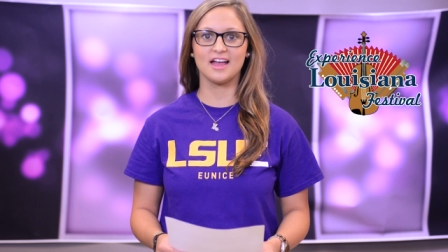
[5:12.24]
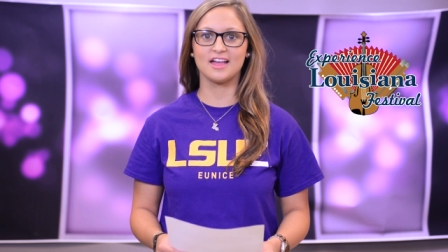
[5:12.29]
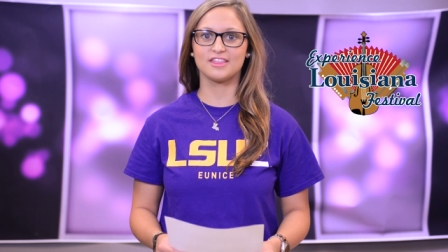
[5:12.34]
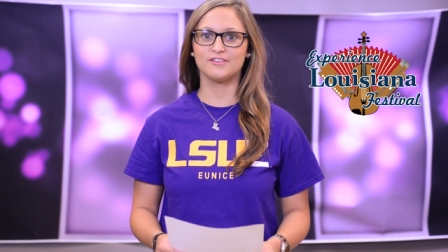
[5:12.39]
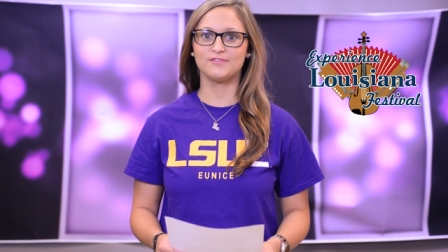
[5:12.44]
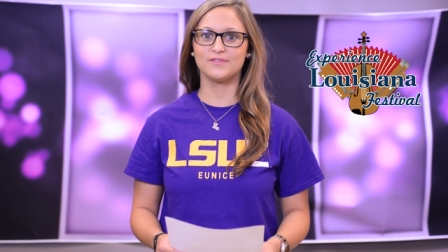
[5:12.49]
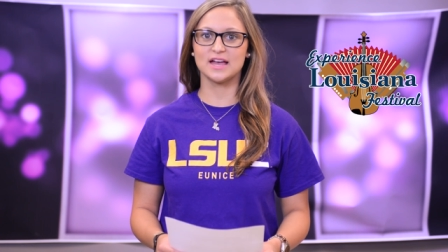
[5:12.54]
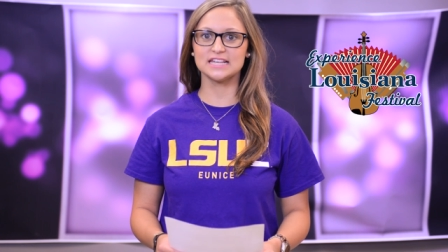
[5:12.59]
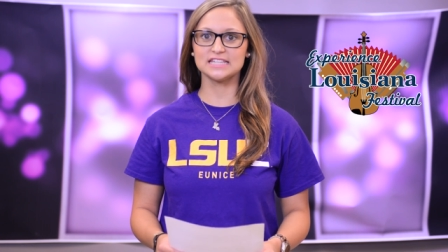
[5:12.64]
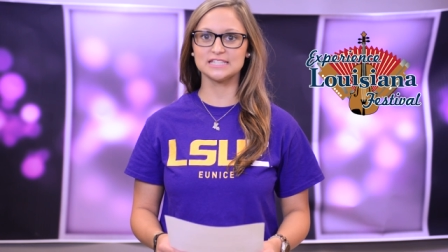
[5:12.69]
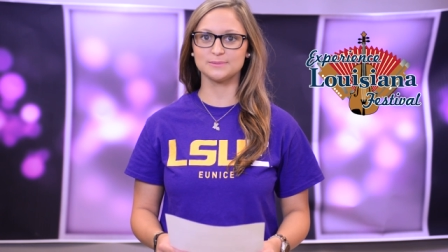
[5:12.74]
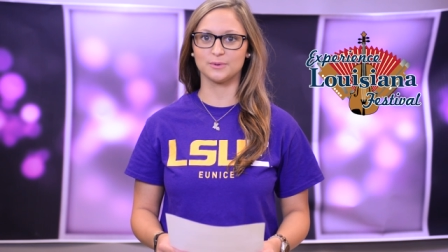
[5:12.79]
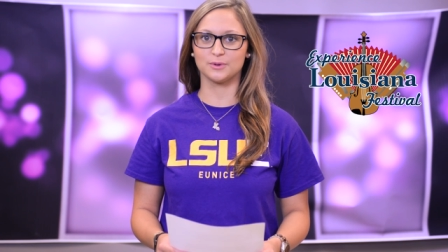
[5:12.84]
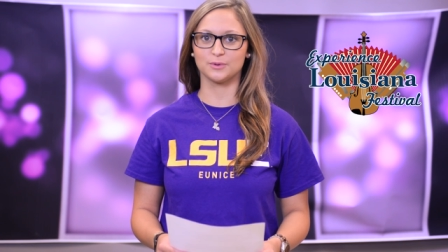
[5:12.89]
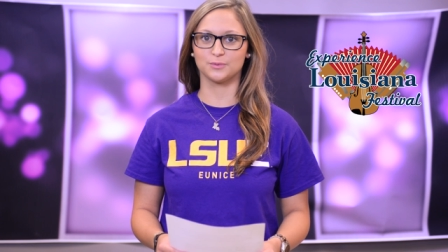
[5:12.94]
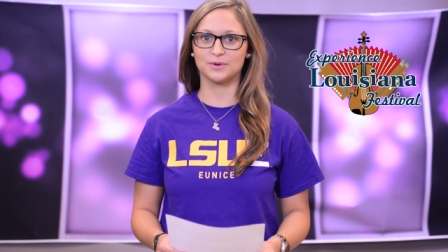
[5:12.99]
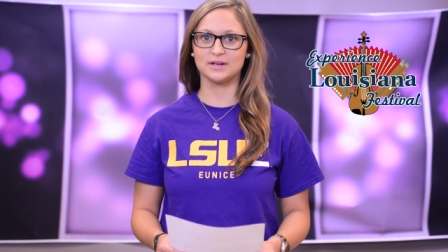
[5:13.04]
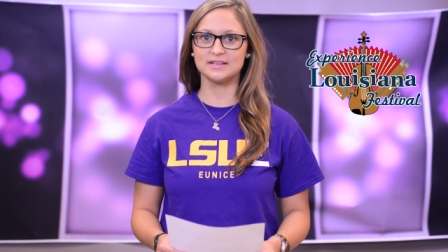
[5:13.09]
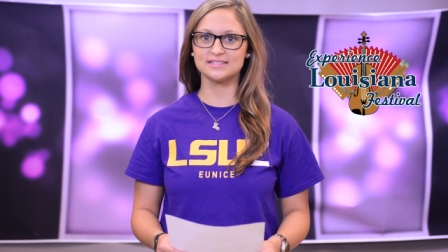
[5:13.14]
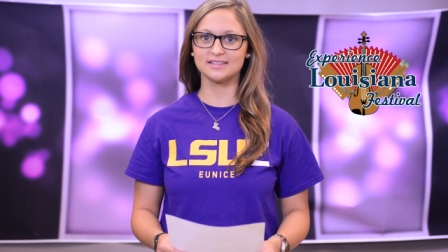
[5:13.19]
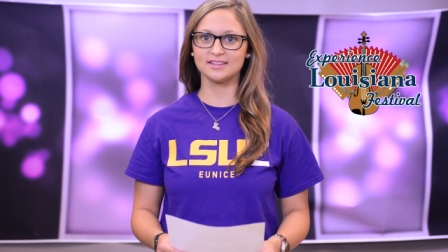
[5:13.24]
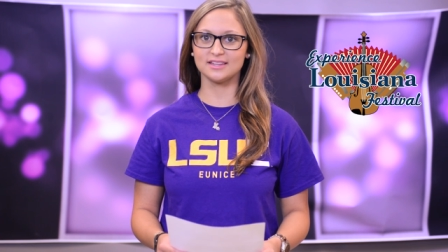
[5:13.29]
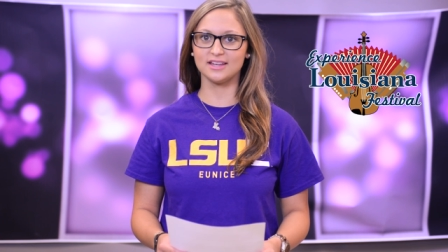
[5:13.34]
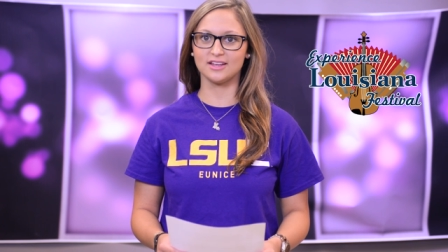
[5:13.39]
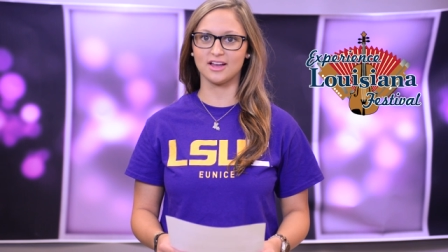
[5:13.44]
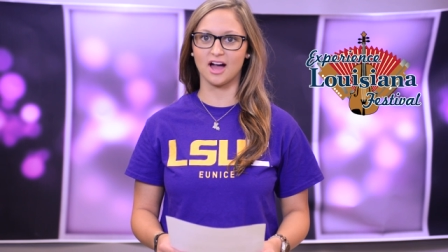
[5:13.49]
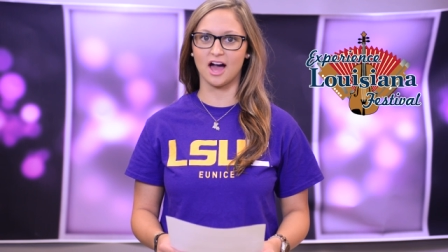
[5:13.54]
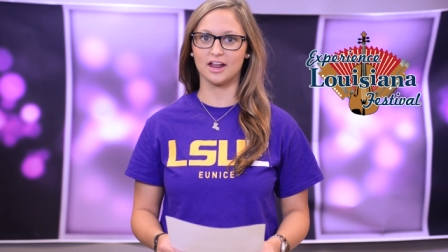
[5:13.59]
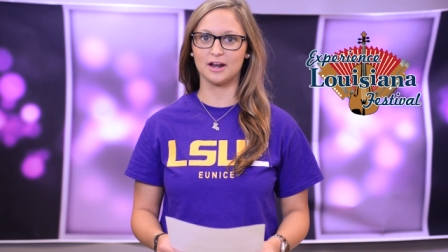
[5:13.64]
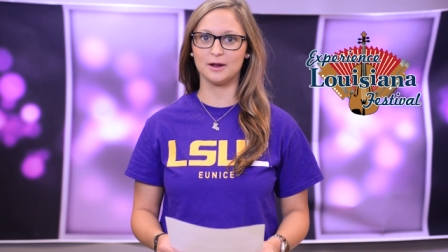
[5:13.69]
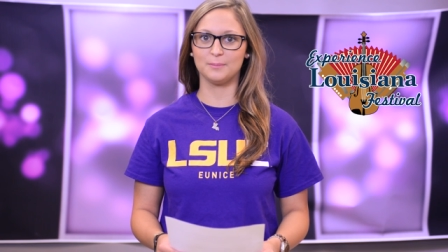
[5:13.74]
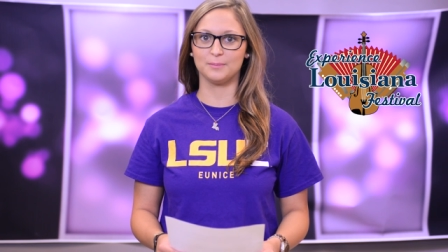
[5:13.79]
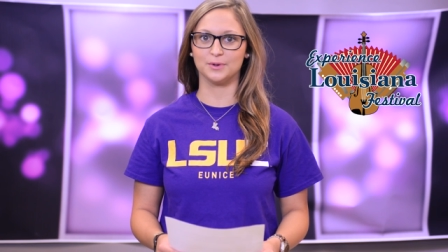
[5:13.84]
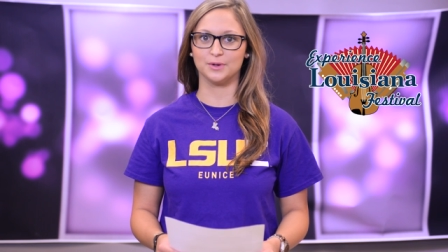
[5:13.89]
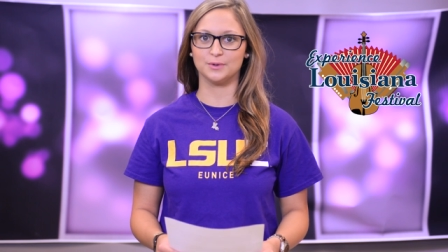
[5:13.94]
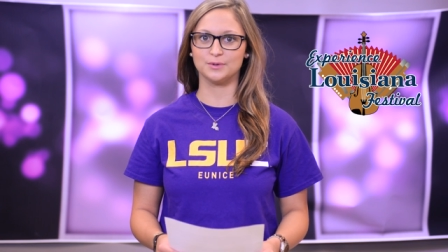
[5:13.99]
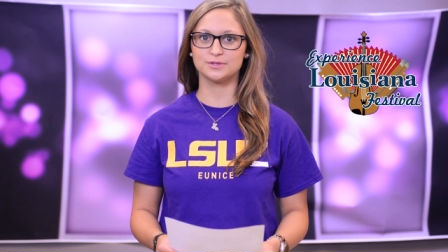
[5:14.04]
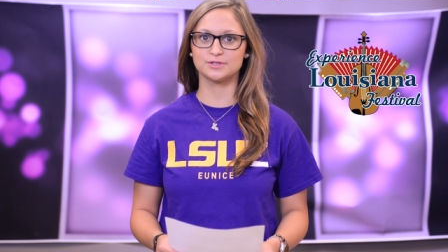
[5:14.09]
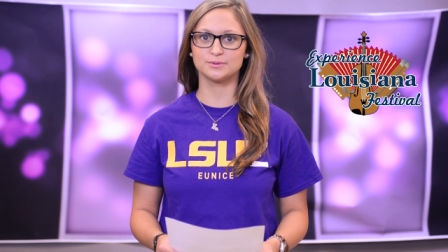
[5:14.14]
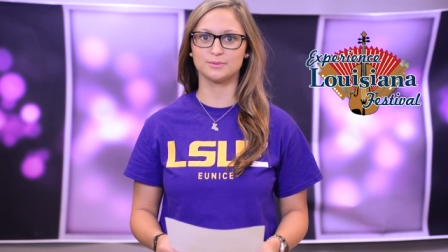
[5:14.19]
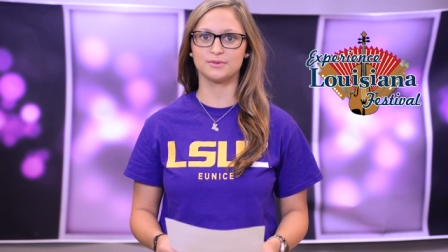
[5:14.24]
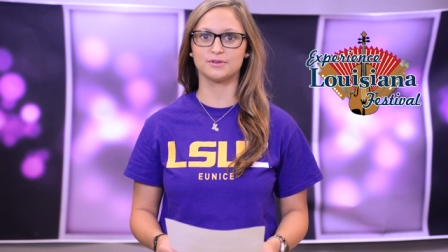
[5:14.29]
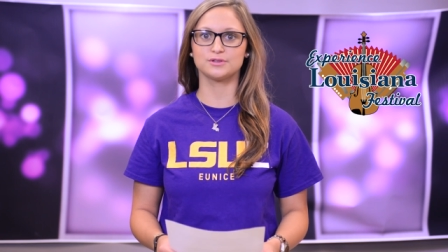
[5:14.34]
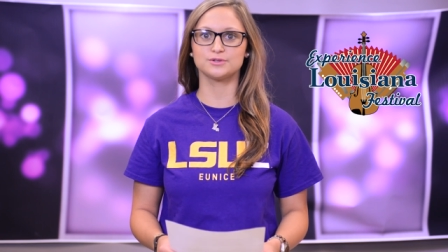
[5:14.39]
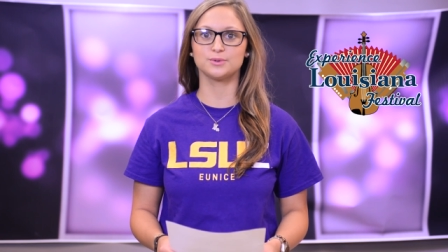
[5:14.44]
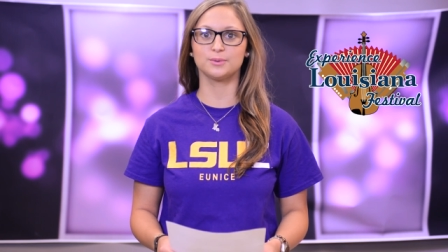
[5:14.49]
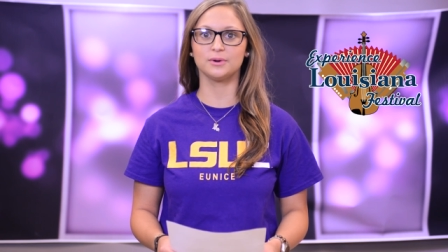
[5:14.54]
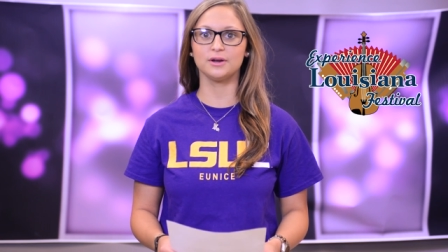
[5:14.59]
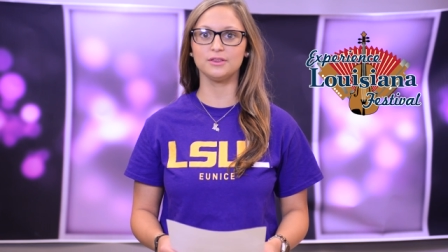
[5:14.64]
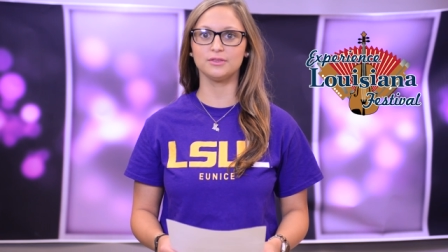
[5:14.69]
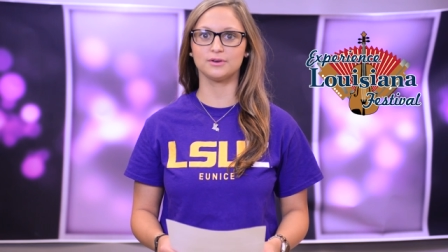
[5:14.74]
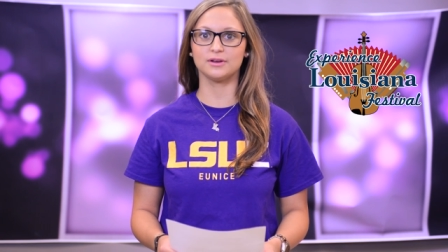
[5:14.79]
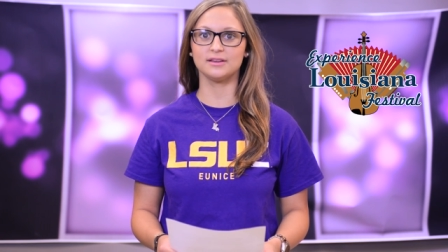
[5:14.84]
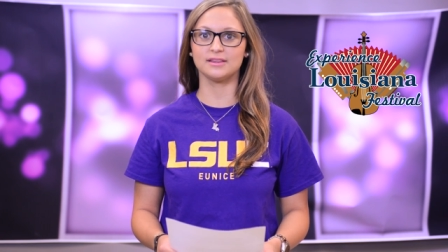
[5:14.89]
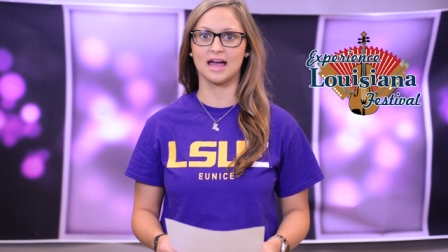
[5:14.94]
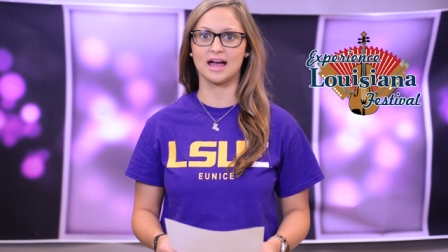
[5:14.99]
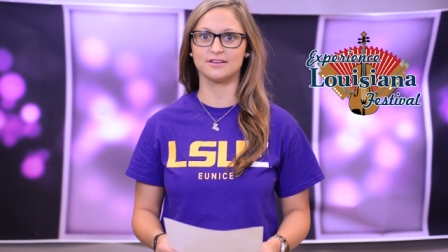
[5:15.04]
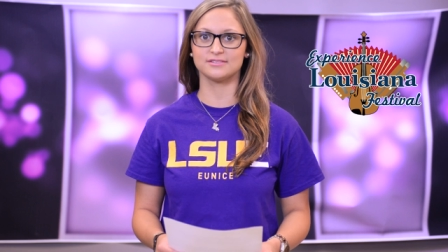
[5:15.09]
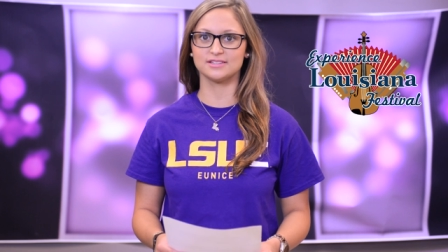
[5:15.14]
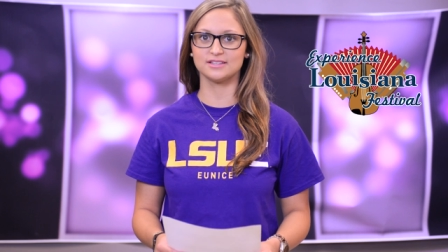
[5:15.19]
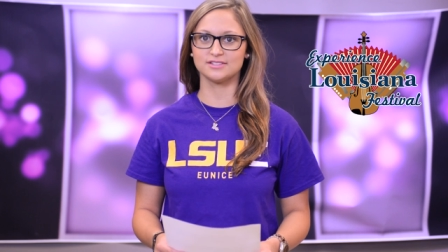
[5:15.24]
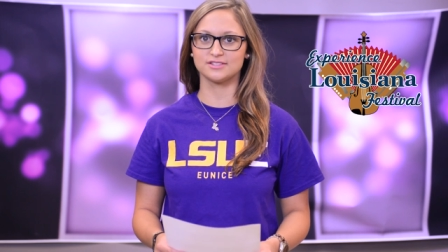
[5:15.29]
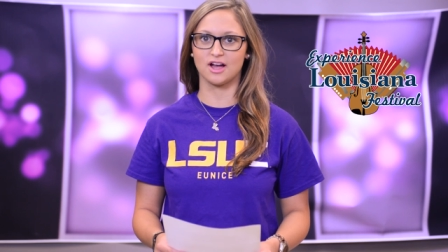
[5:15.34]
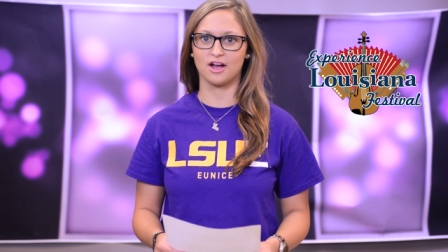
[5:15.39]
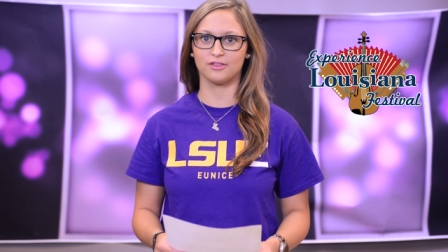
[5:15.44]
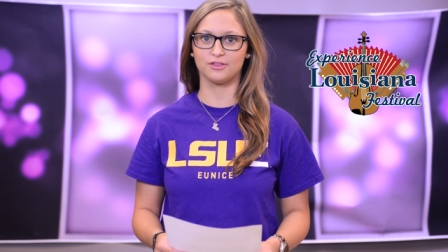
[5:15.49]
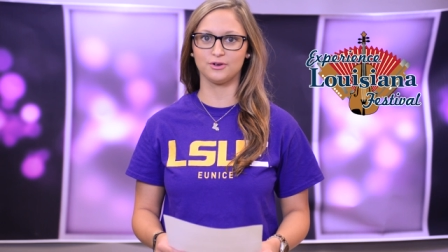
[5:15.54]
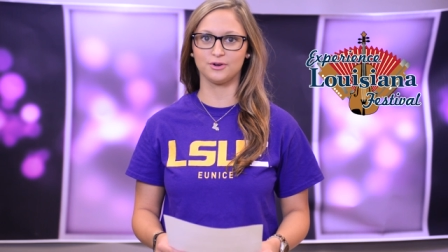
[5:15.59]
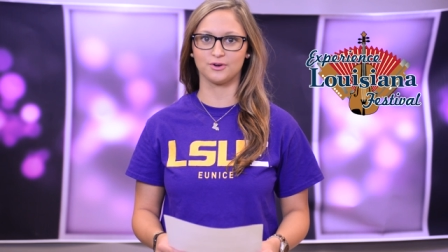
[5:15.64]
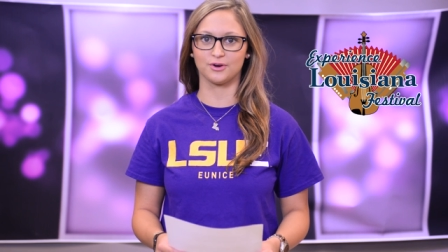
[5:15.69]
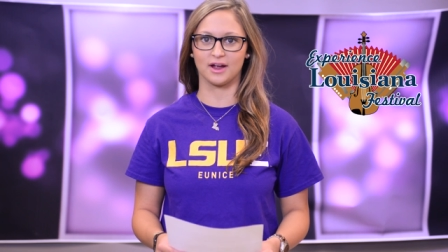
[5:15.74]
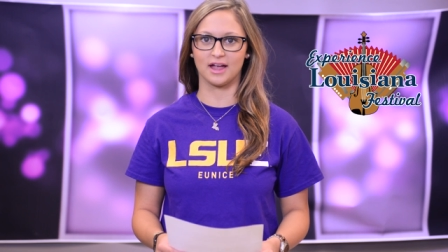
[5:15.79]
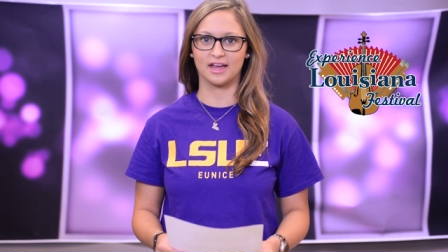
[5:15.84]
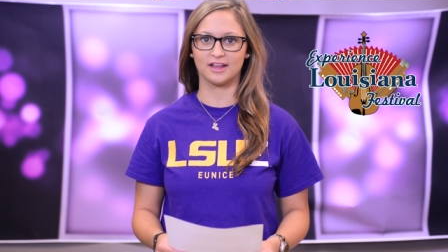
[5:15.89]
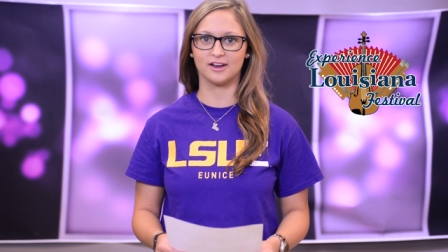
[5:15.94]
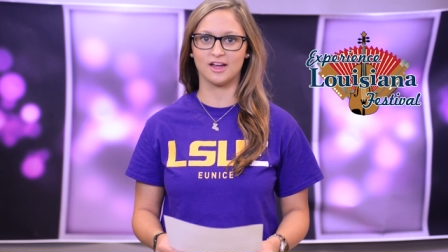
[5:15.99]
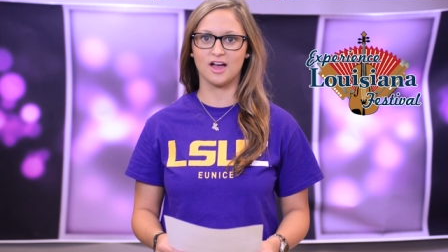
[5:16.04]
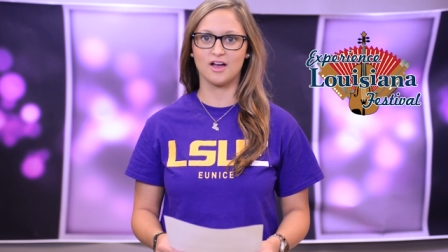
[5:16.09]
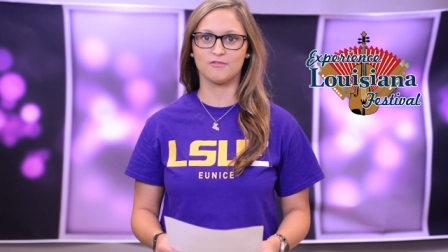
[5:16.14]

The festival recently got a boost with a $23,000 grant